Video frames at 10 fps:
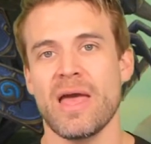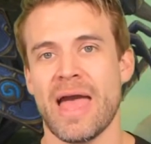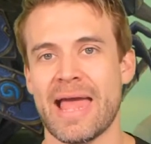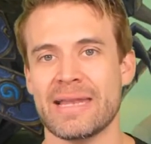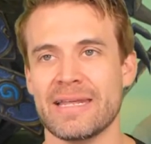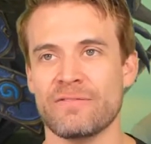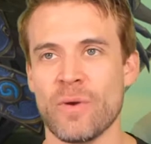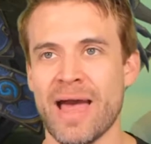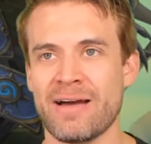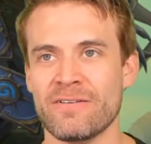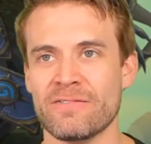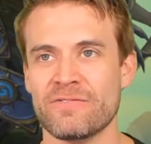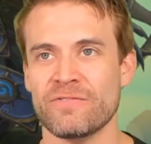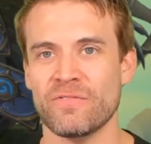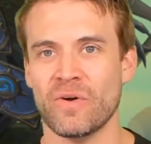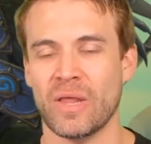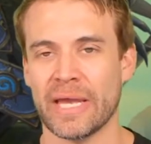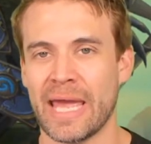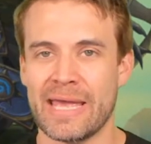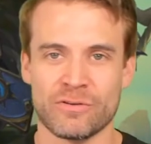And if you have like
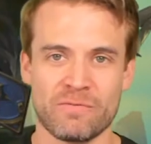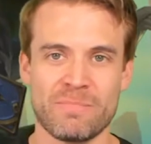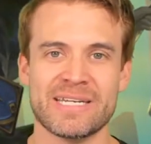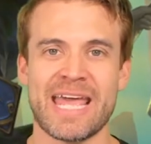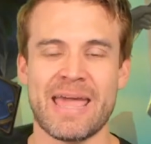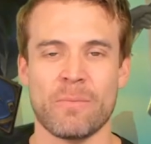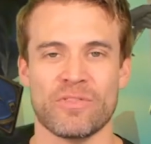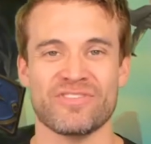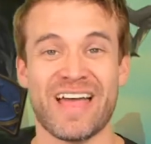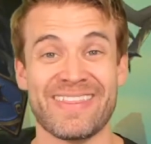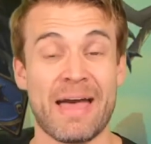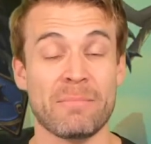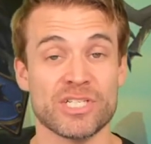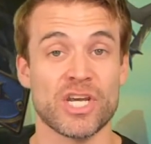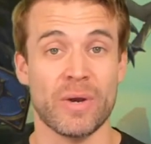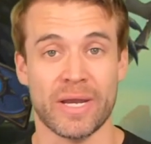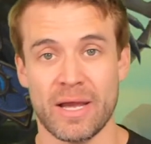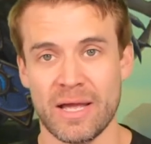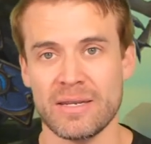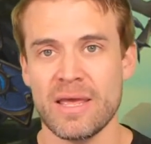a sort of mid-game where there's not that much going
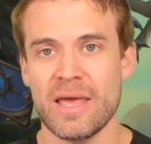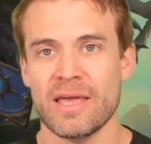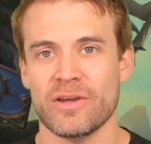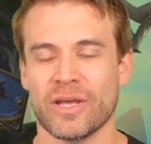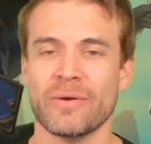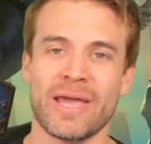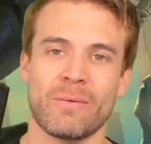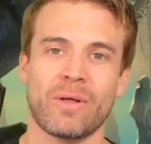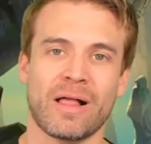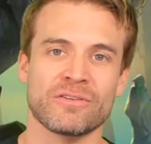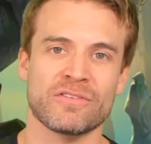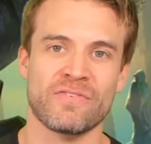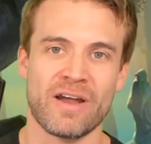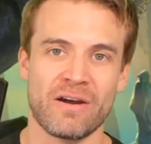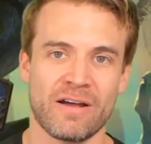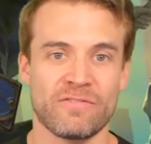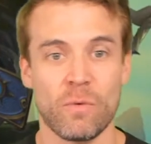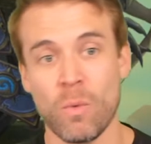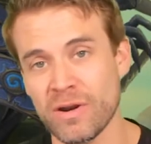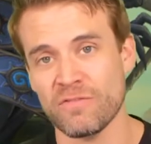on, you're like, okay, well, I'll just fire off
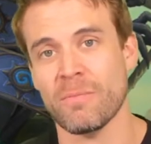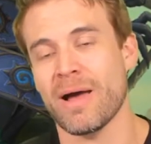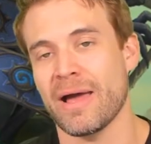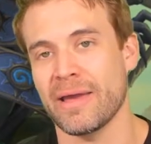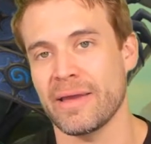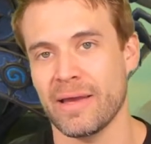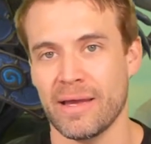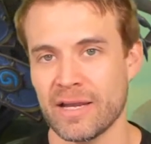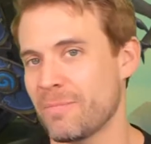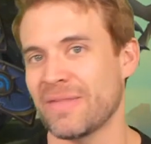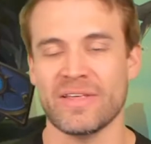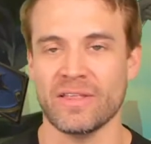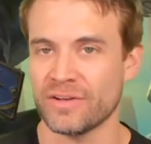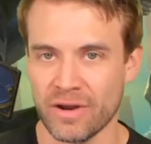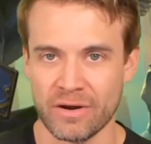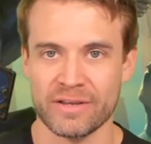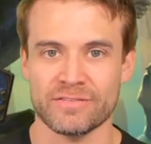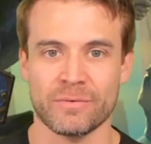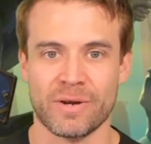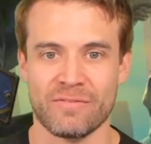one of my Command the
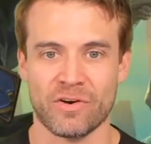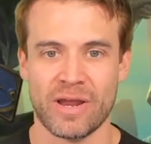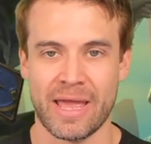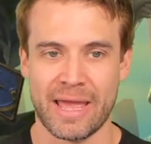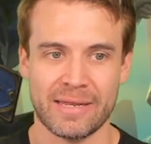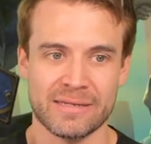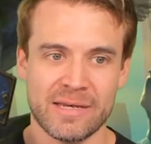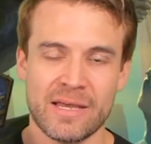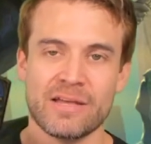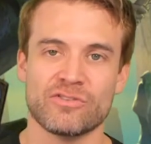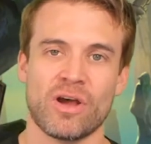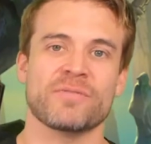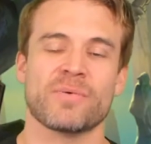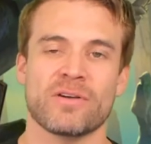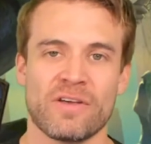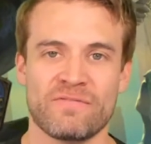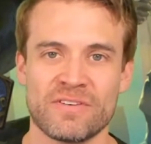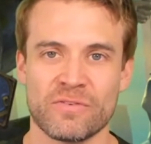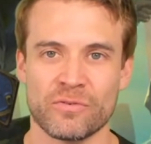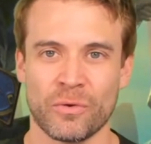Illidaris or whatever and draw some cards off
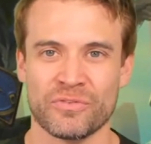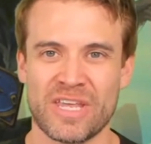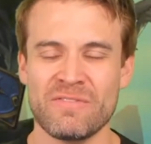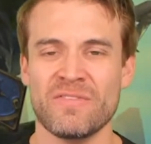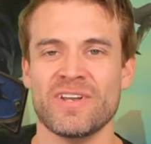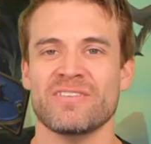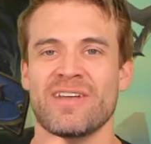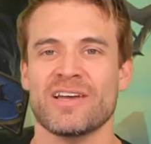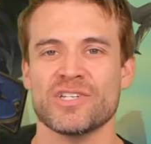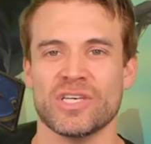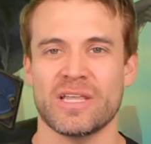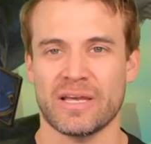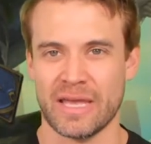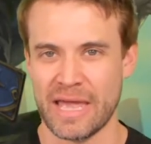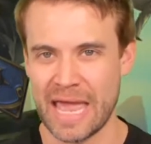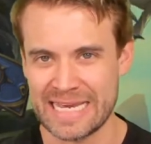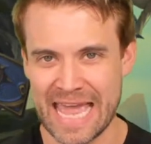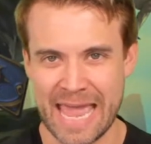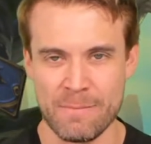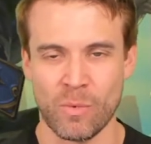Feast of Souls. Even if it isn't actually like a
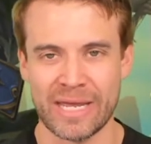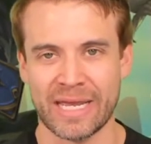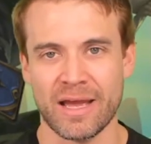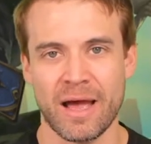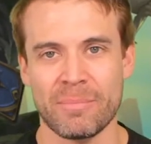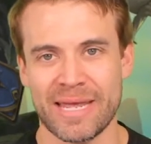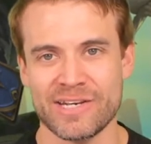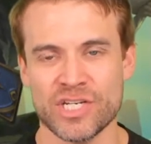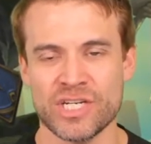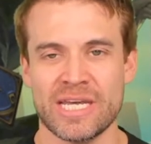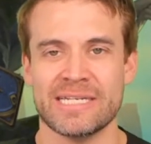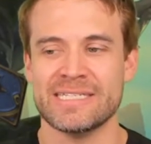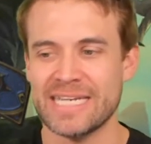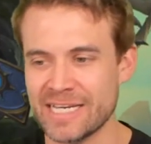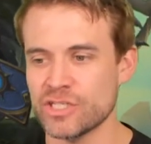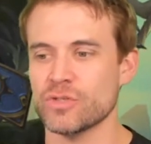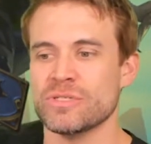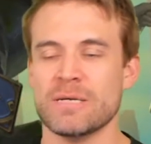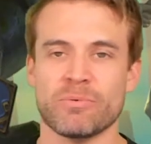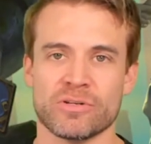game-winning combination, it digs you
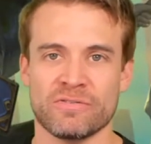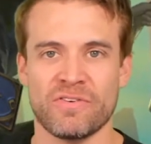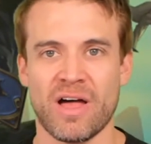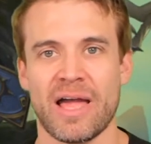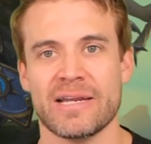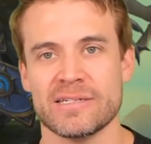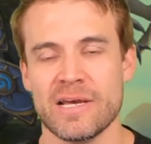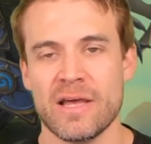deeper to find